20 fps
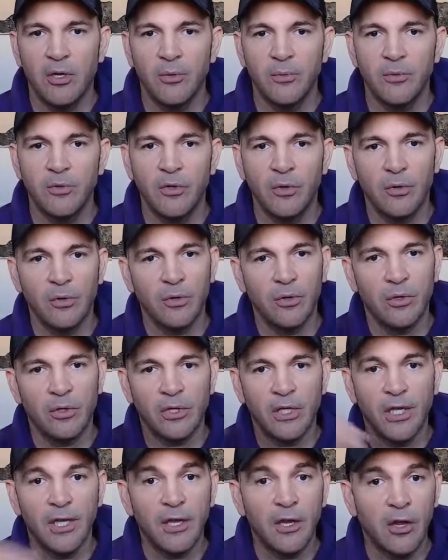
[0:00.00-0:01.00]
You're
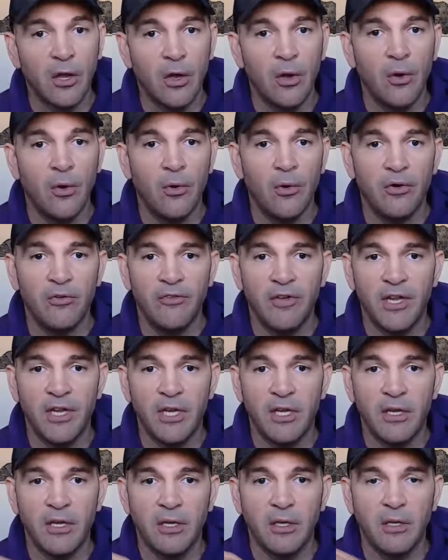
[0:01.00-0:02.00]
letting go
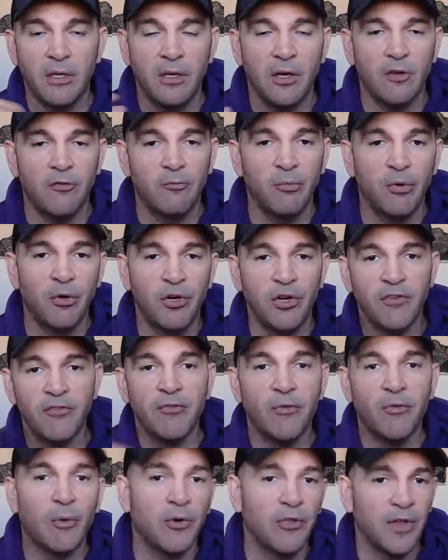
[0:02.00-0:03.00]
of putting
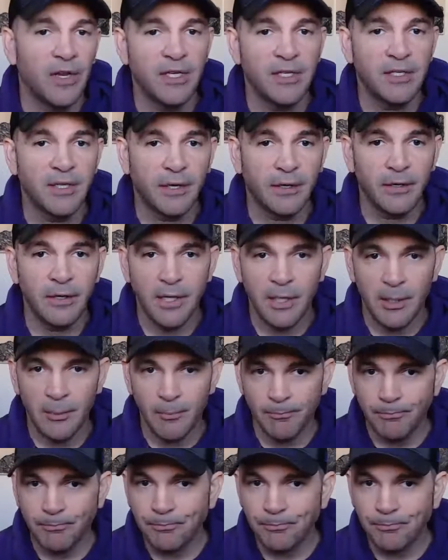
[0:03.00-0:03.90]
forth any technique.